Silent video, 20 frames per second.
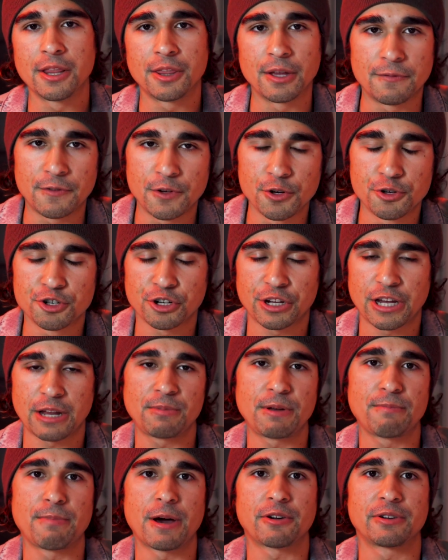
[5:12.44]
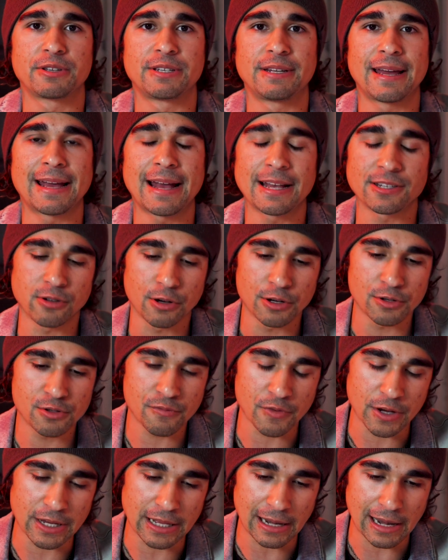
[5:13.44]
The future can be better today as long as
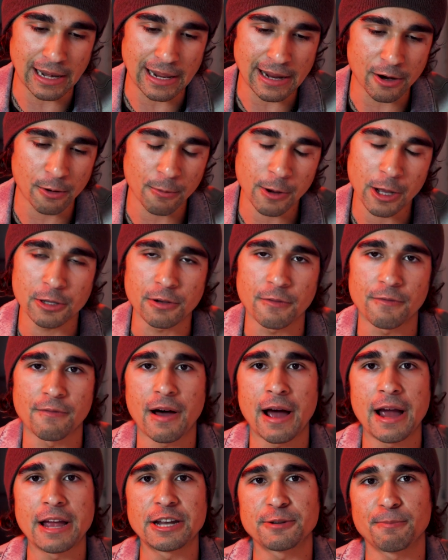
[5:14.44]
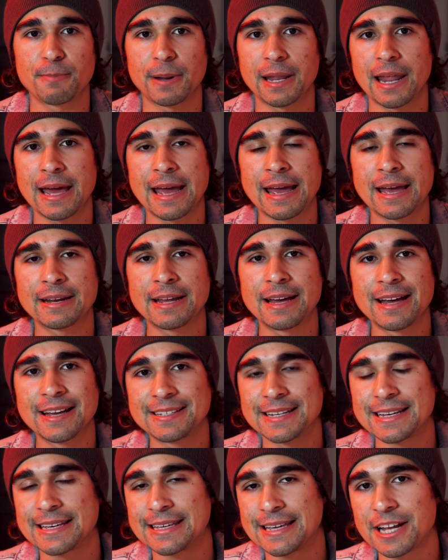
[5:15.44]
you have a clear, defined plan
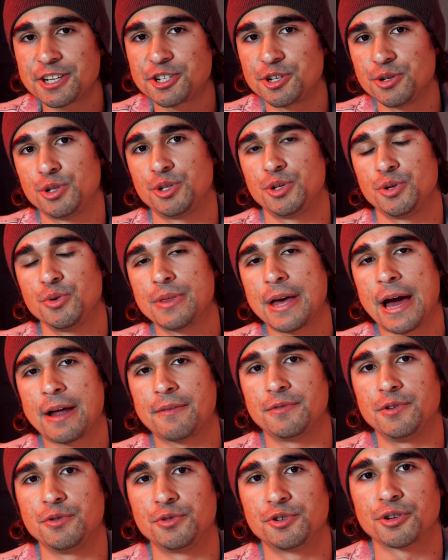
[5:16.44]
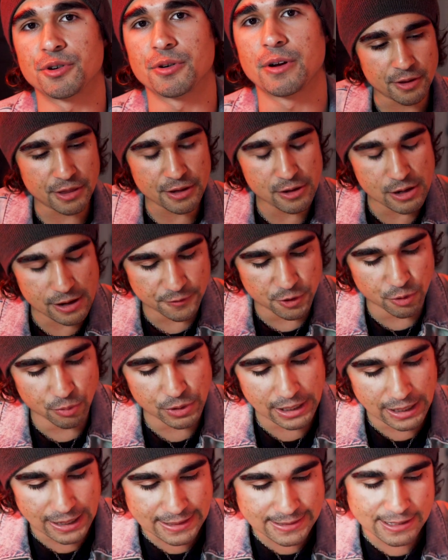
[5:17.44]
to get you to that future. The thing you have to
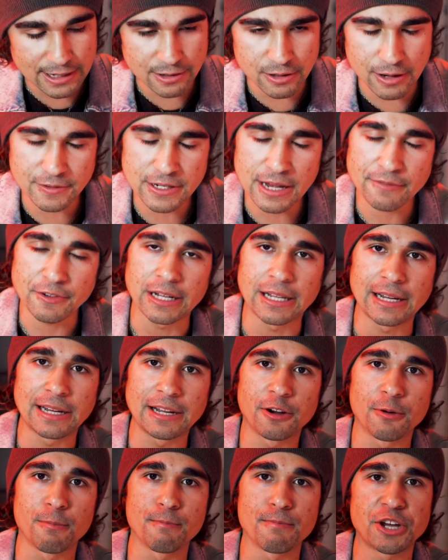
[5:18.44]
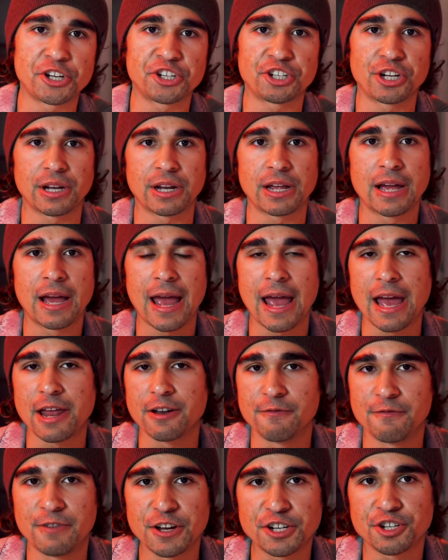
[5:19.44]
realize is that you have to have a clear mission
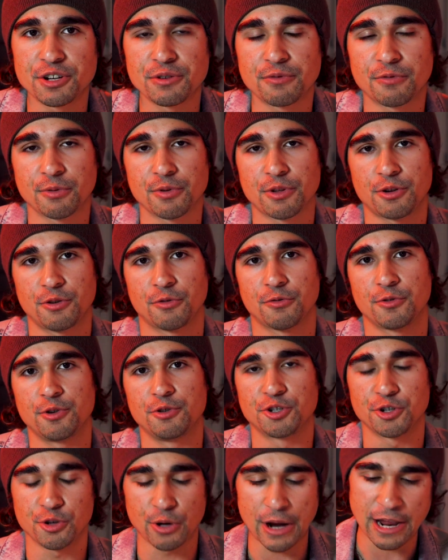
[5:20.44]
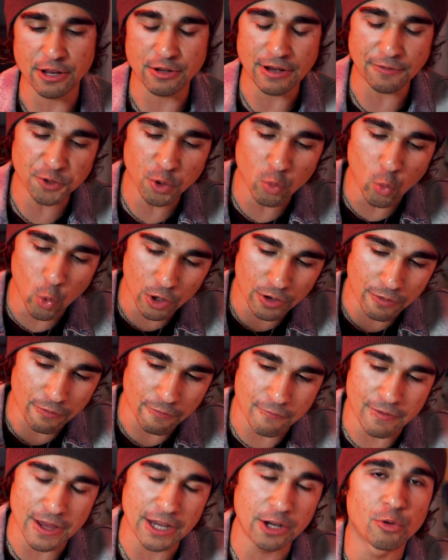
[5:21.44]
and vision for your future, and you have to work
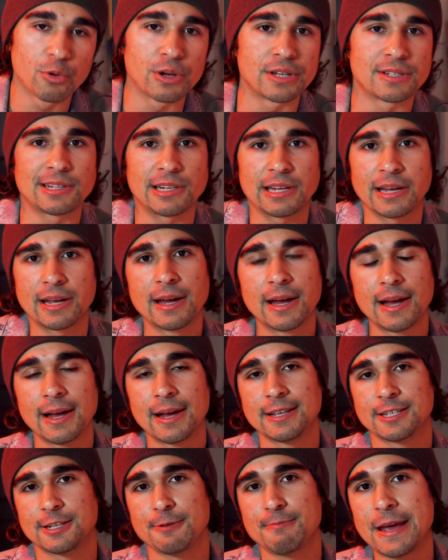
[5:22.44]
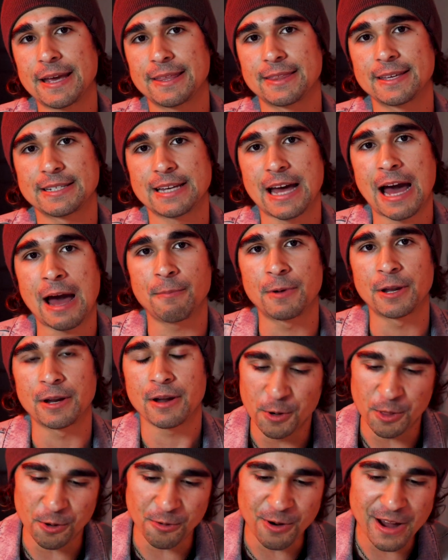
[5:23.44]
vigorously to make this happen.
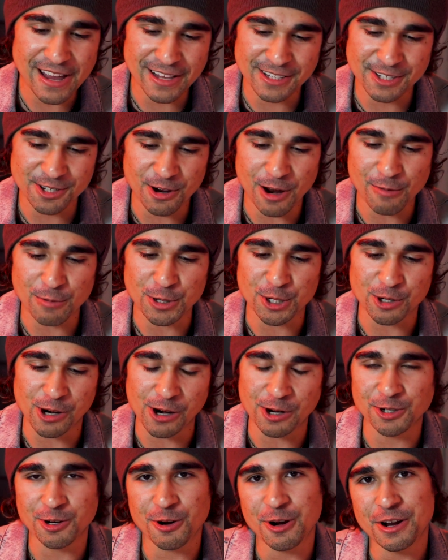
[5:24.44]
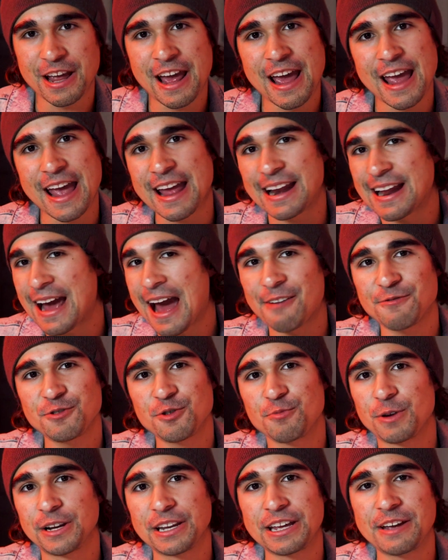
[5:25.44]
But the way Instagram is structured, it have
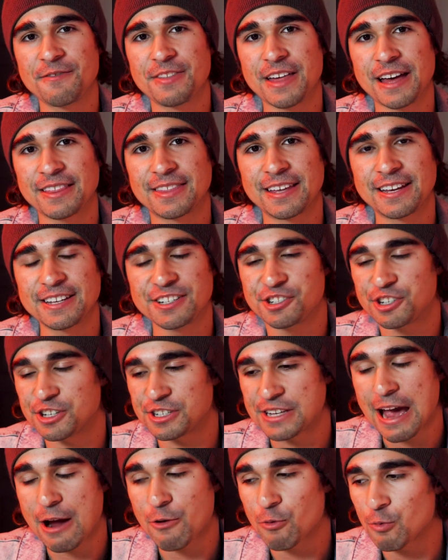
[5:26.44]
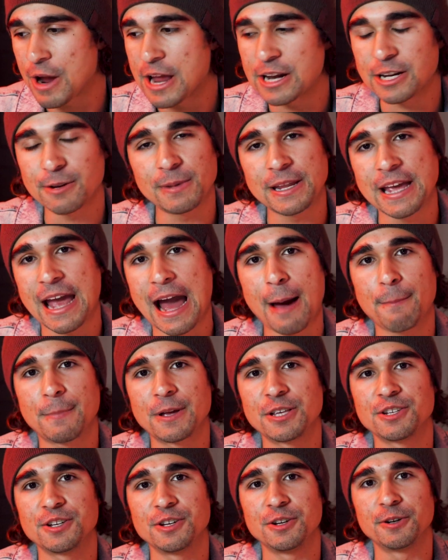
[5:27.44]
you believe that things just randomly
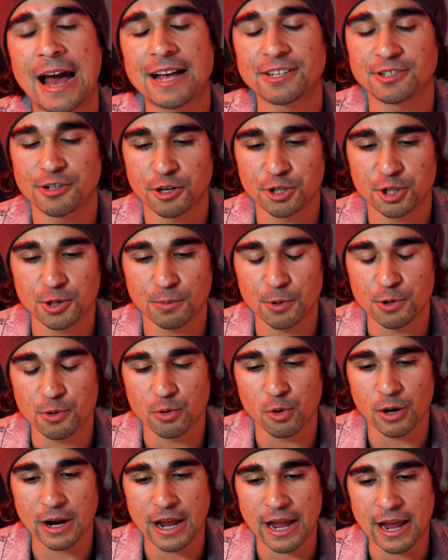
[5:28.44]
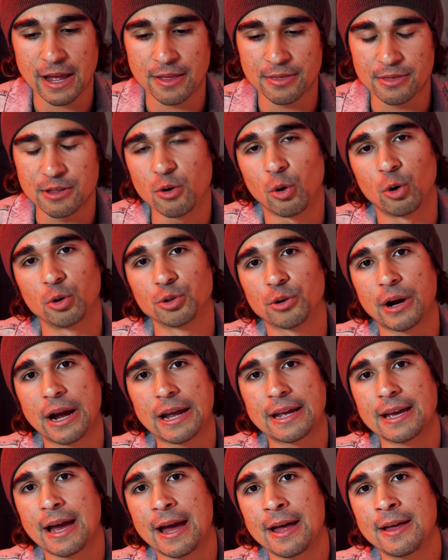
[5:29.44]
happen to you. As an entrepreneur, and the older
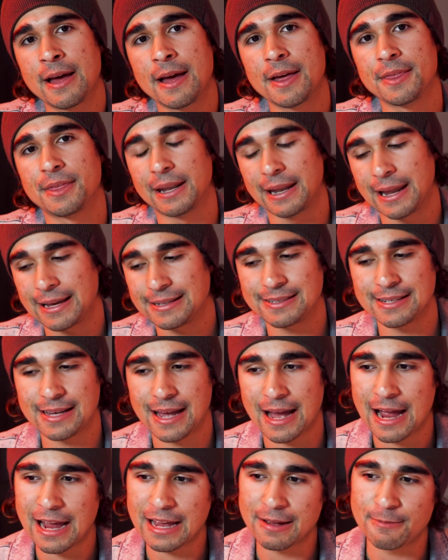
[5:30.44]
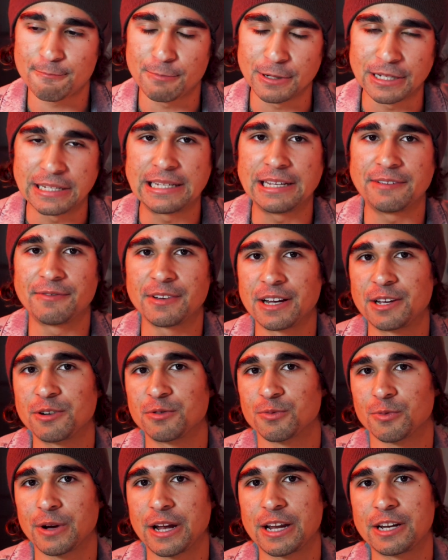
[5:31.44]
I get, the less I believe
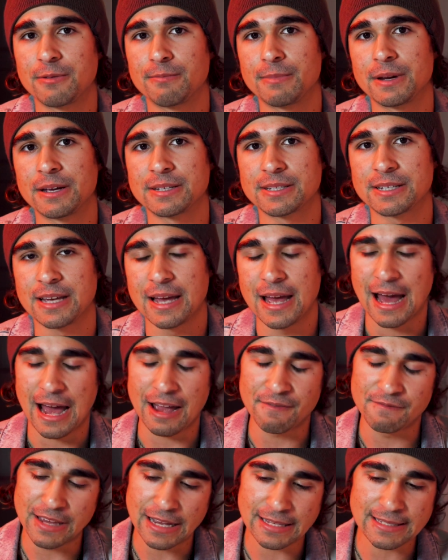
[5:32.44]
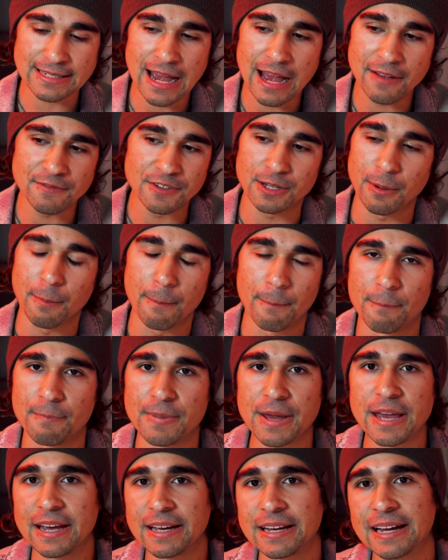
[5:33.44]
in randomness. I've yet to have some
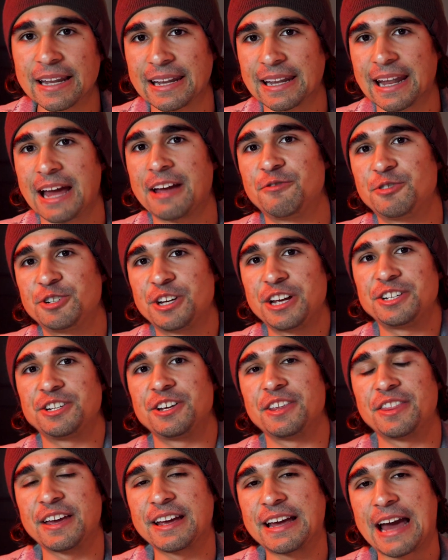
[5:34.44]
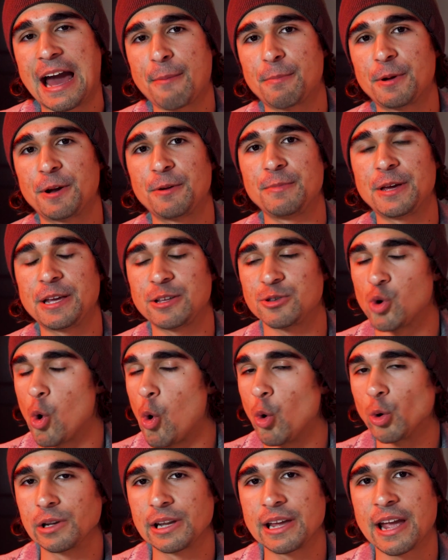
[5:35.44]
big life-changing thing happen to me
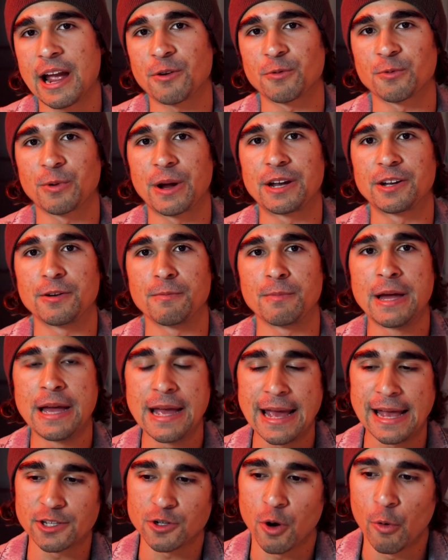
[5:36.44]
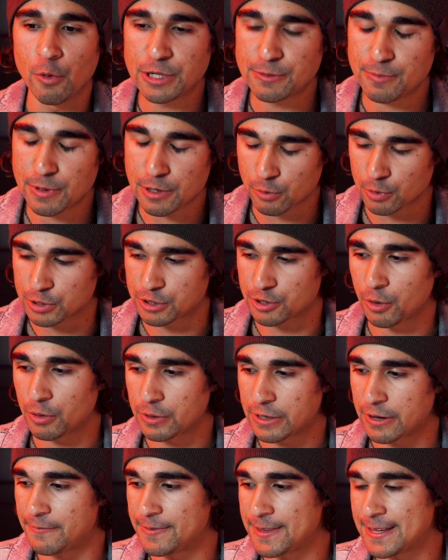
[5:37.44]
totally at random. It's always been a
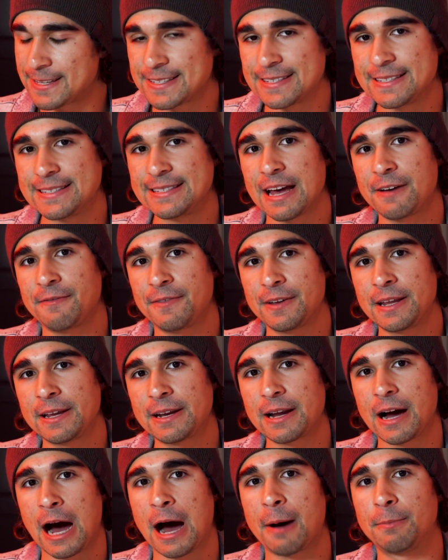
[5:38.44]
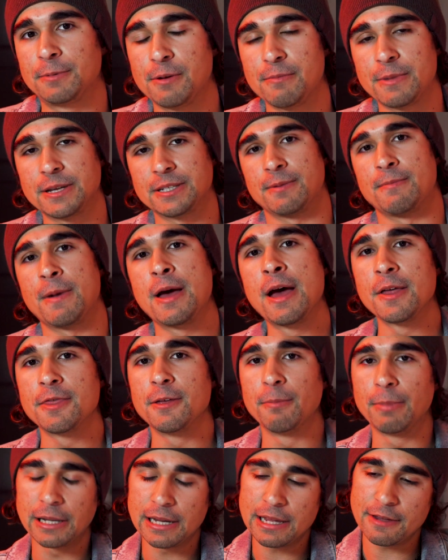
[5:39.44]
result of this definite optimism,
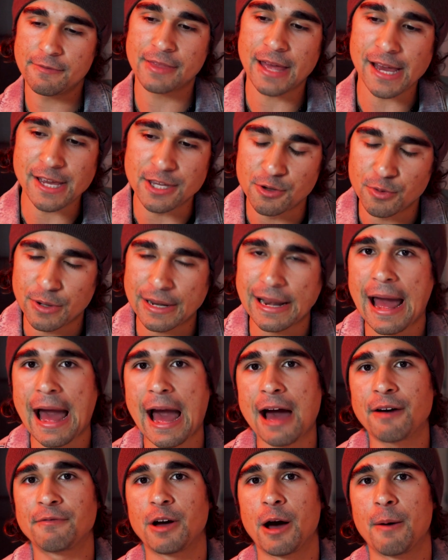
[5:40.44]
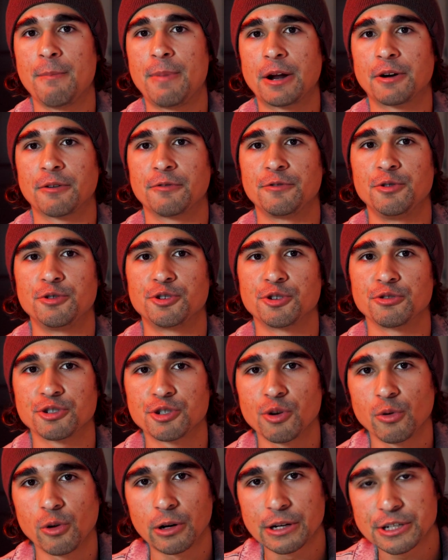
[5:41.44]
the belief that you can have a better future
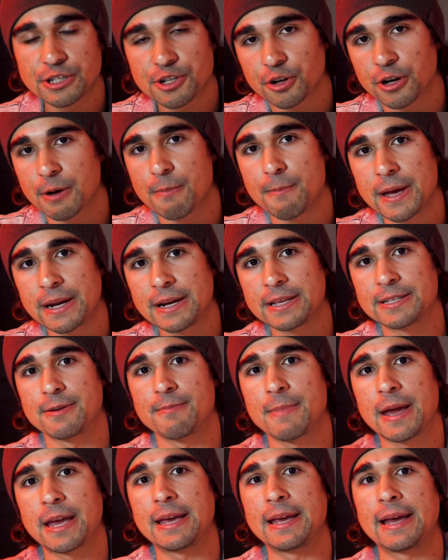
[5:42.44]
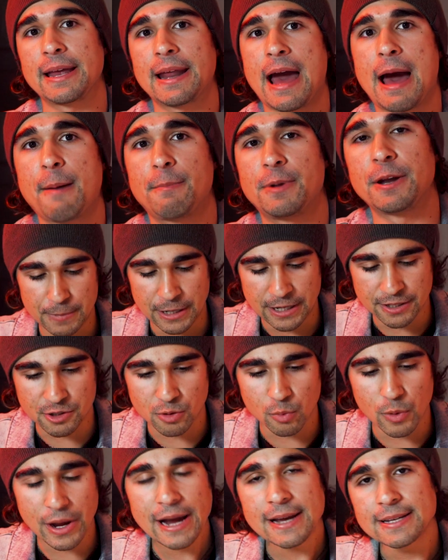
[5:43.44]
so long as you're committed to making it happen. Because
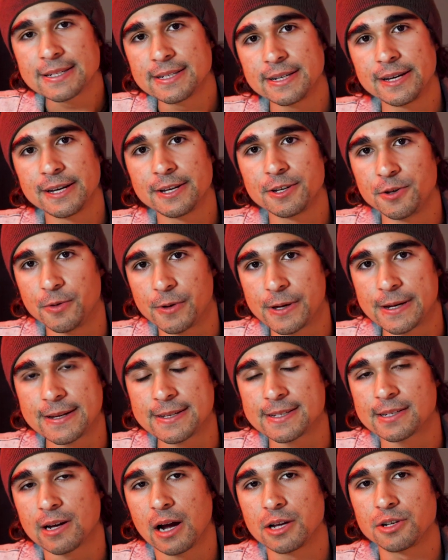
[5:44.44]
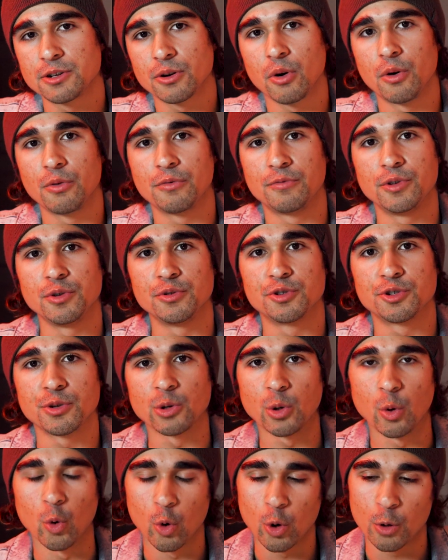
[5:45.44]
the way I see it, you can design your own
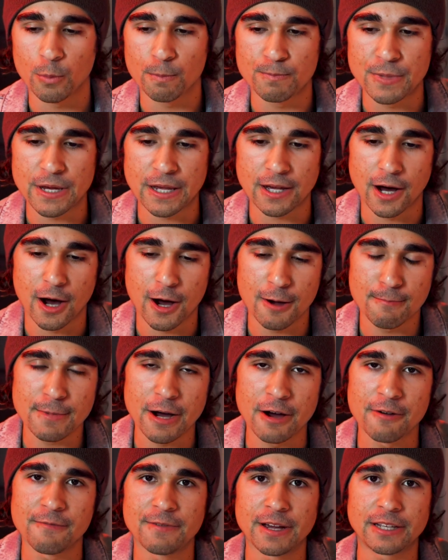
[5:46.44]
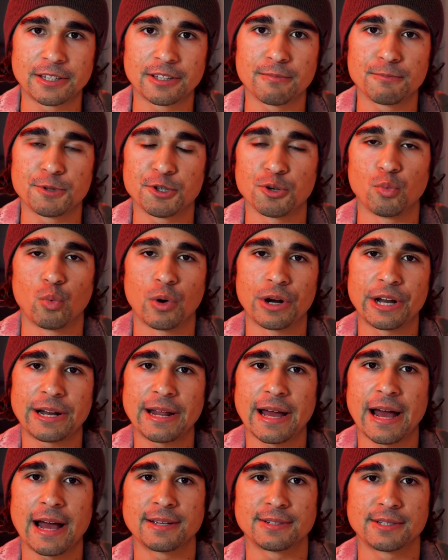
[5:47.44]
future or become a victim to what
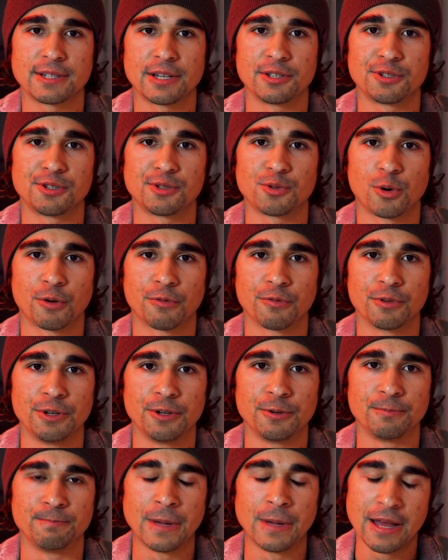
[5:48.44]
it has in store for you.